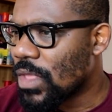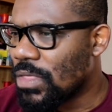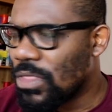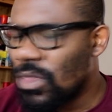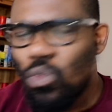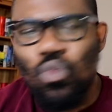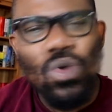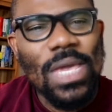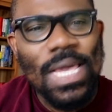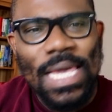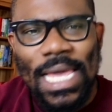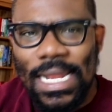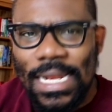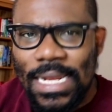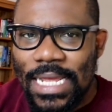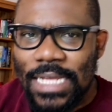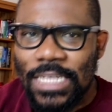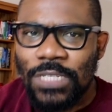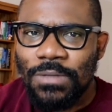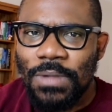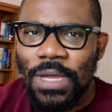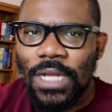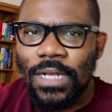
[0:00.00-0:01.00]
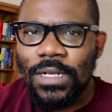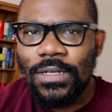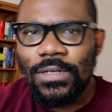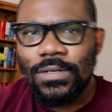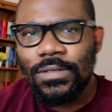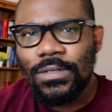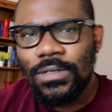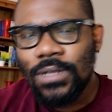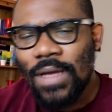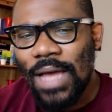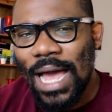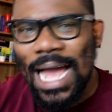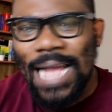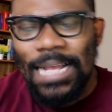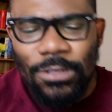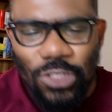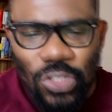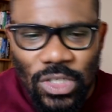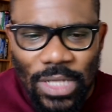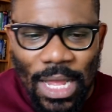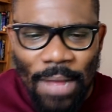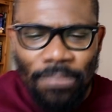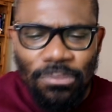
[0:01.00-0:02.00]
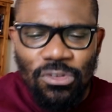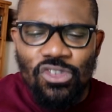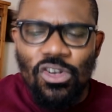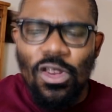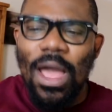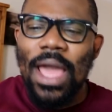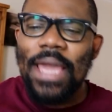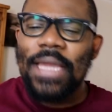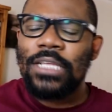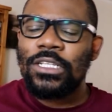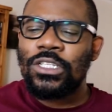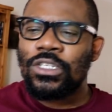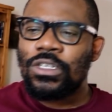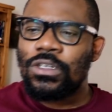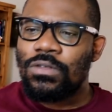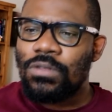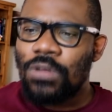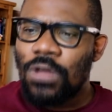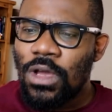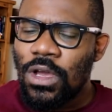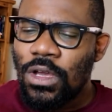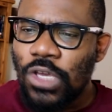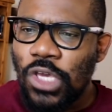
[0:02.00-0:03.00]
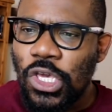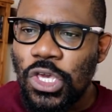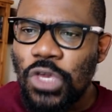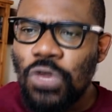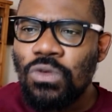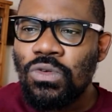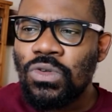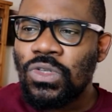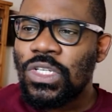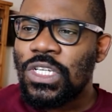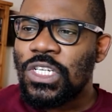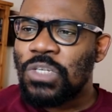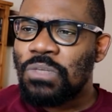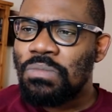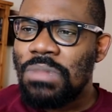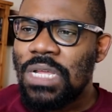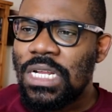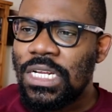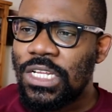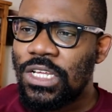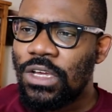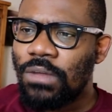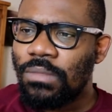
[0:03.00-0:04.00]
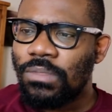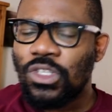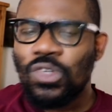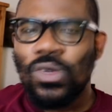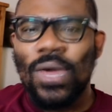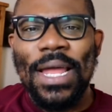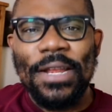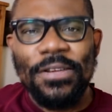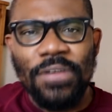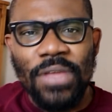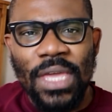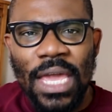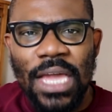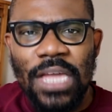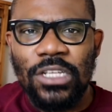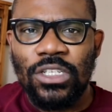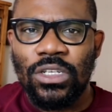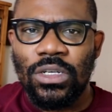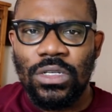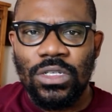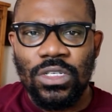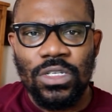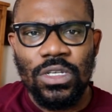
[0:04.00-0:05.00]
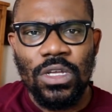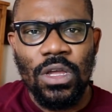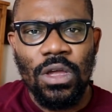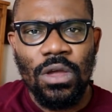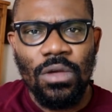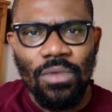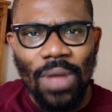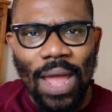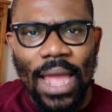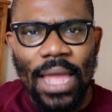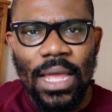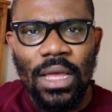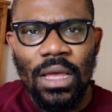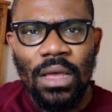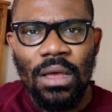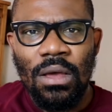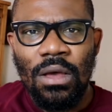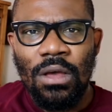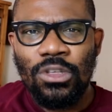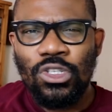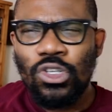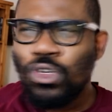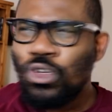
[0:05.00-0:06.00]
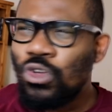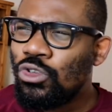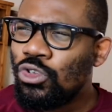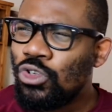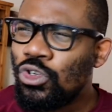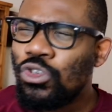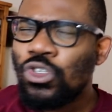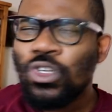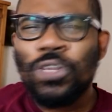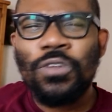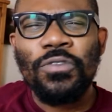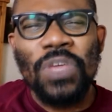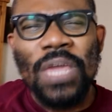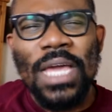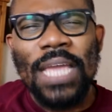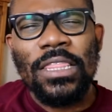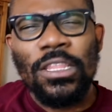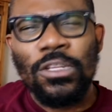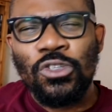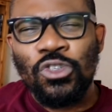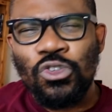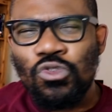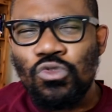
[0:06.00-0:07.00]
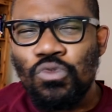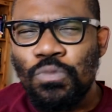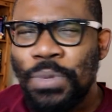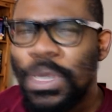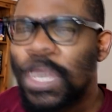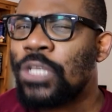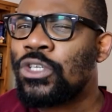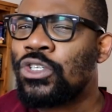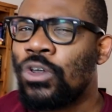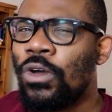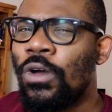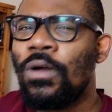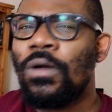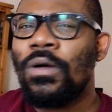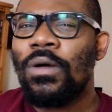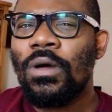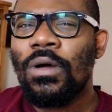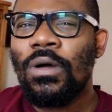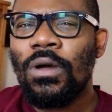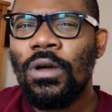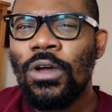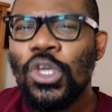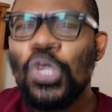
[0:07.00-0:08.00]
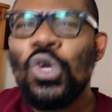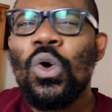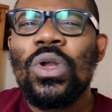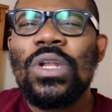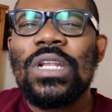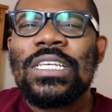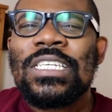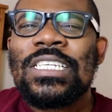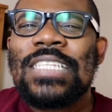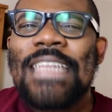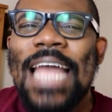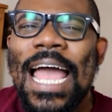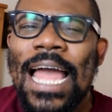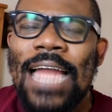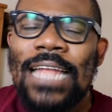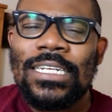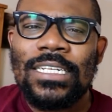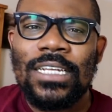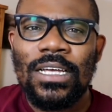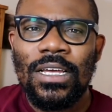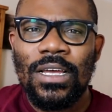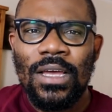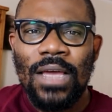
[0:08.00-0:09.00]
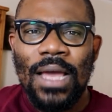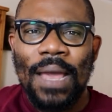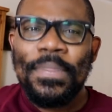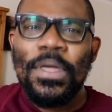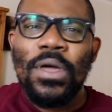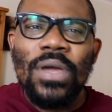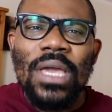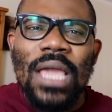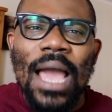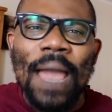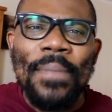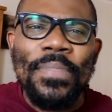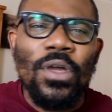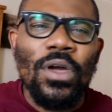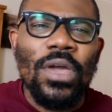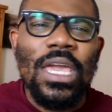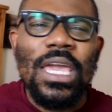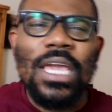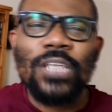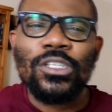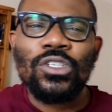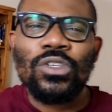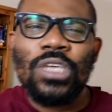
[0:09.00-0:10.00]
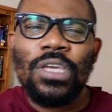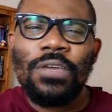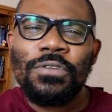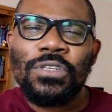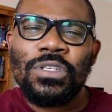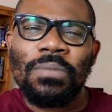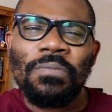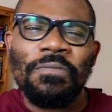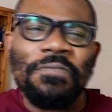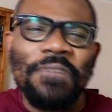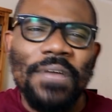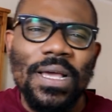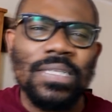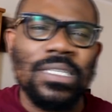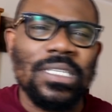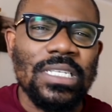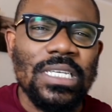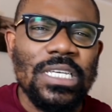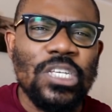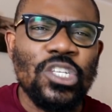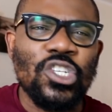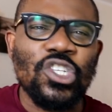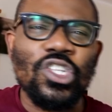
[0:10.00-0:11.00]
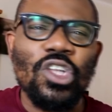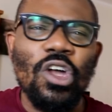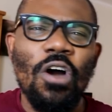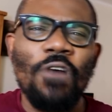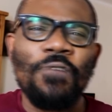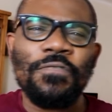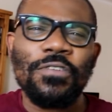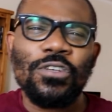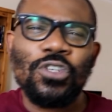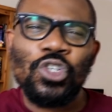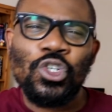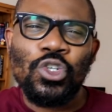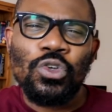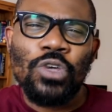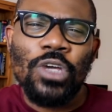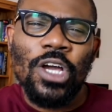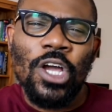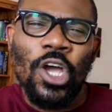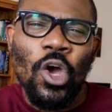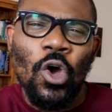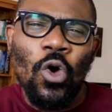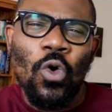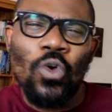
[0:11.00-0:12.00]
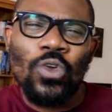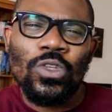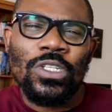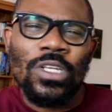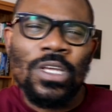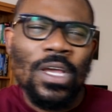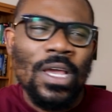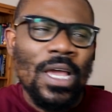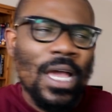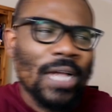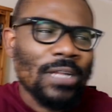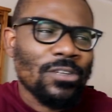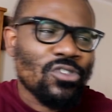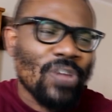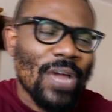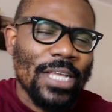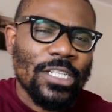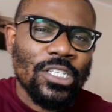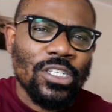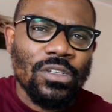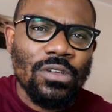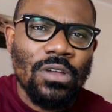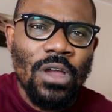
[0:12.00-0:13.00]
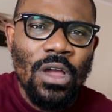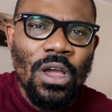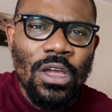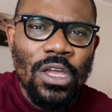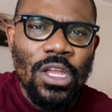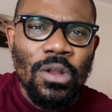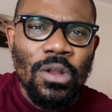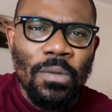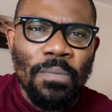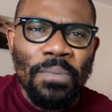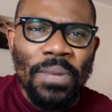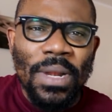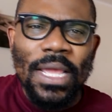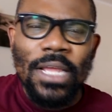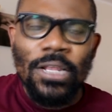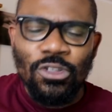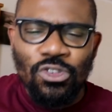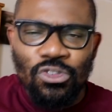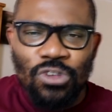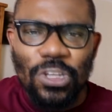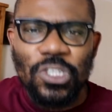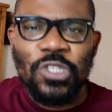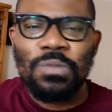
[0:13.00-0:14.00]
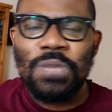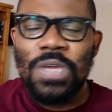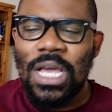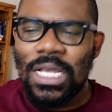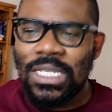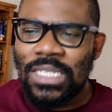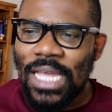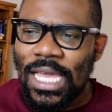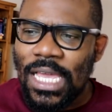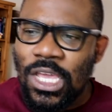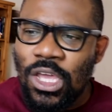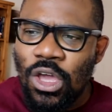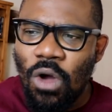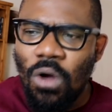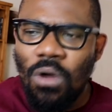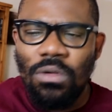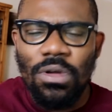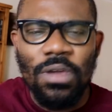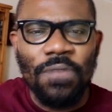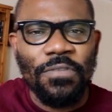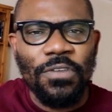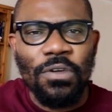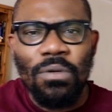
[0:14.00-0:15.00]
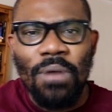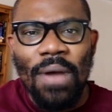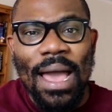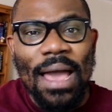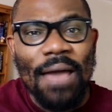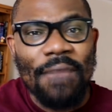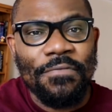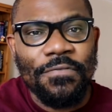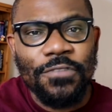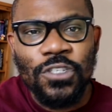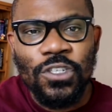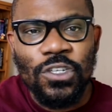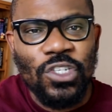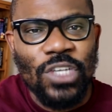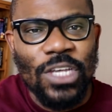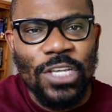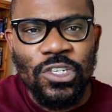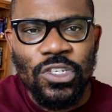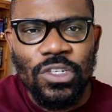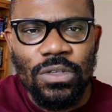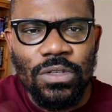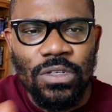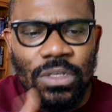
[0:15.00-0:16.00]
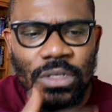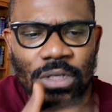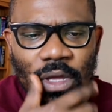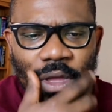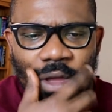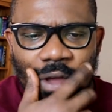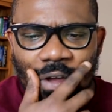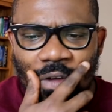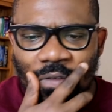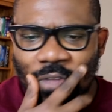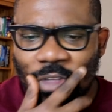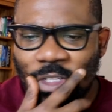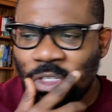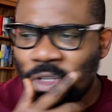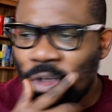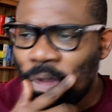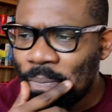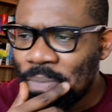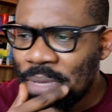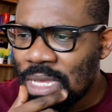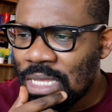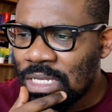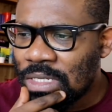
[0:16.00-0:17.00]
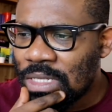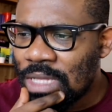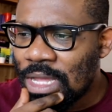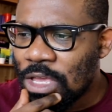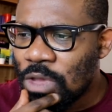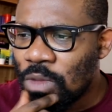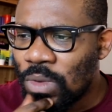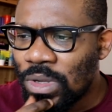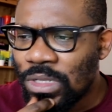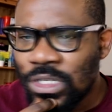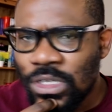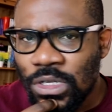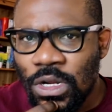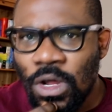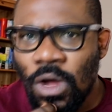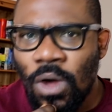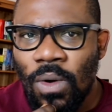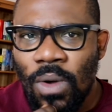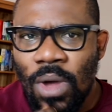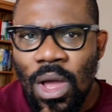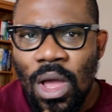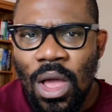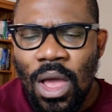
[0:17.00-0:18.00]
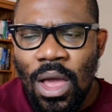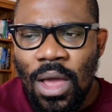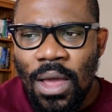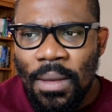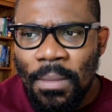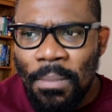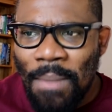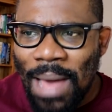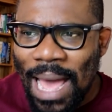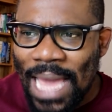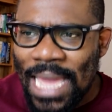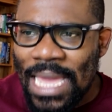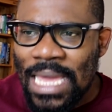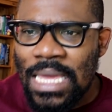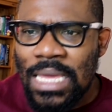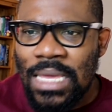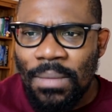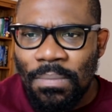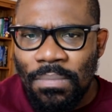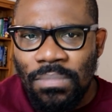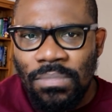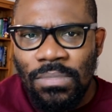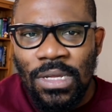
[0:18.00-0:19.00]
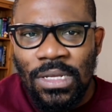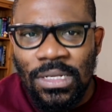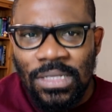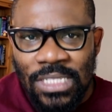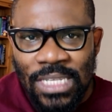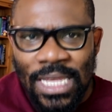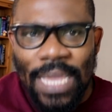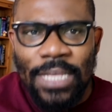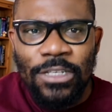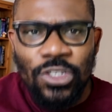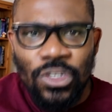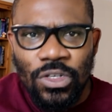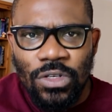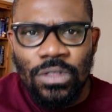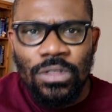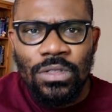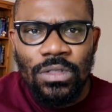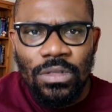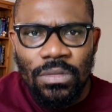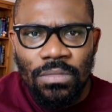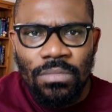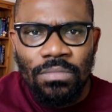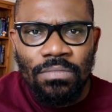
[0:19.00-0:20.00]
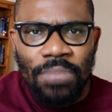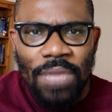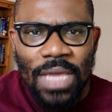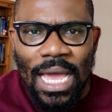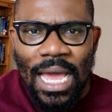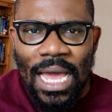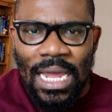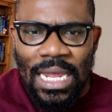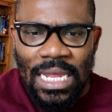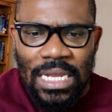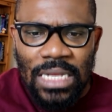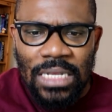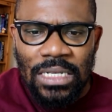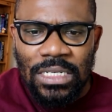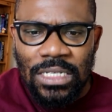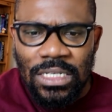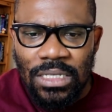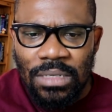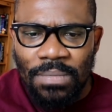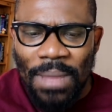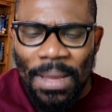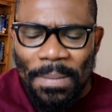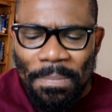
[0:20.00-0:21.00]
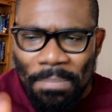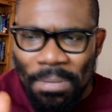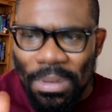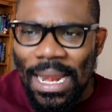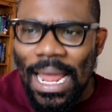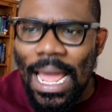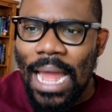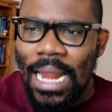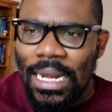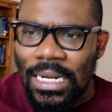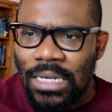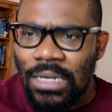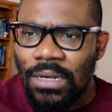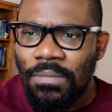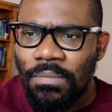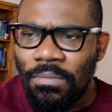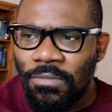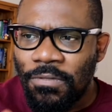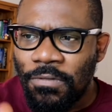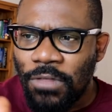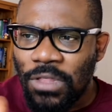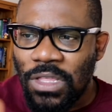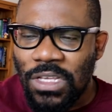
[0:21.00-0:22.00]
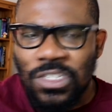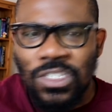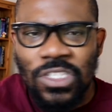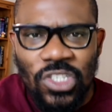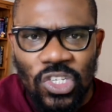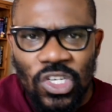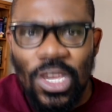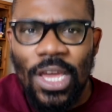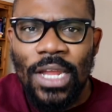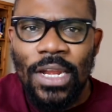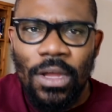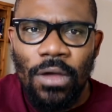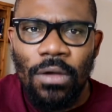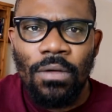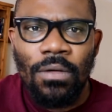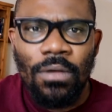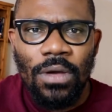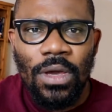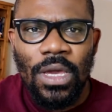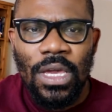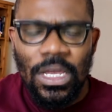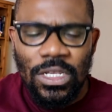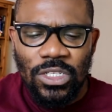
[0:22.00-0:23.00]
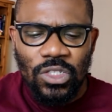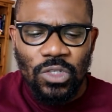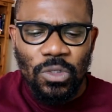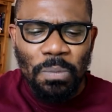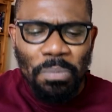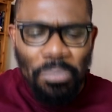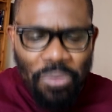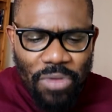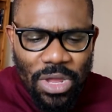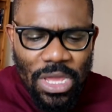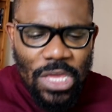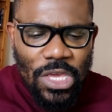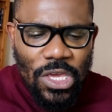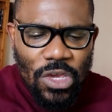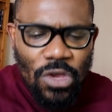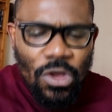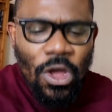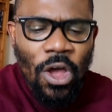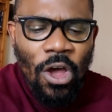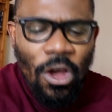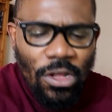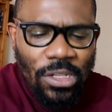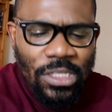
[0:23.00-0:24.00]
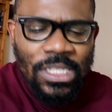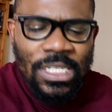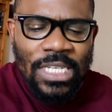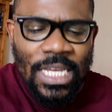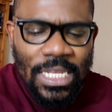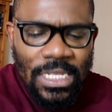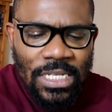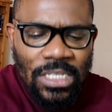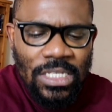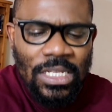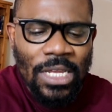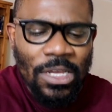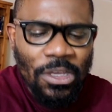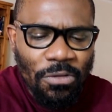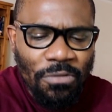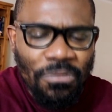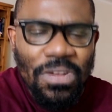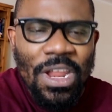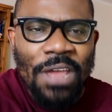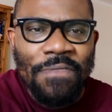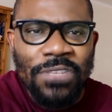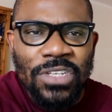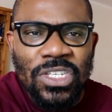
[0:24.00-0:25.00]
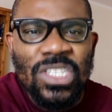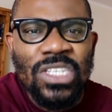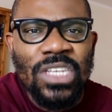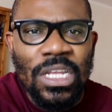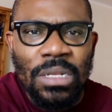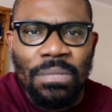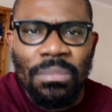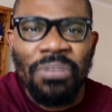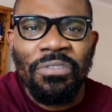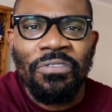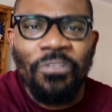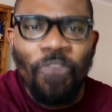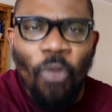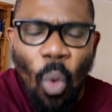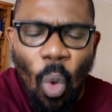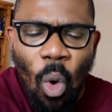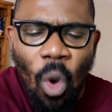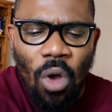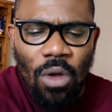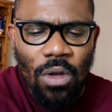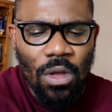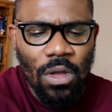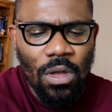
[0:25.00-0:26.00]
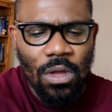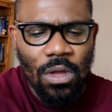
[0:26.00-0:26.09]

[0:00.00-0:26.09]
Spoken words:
The wickedness, man. I'm trying to use this medium to educate us, right? So you sort of get the true picture. You understand. I'm not here to give you some fancy stuff and sugarcoat and try to, play. Trust me, as I go, if you have suggestions for topics that you want to know, my intention behind my plan for this channel is to bring you content that you've never seen before.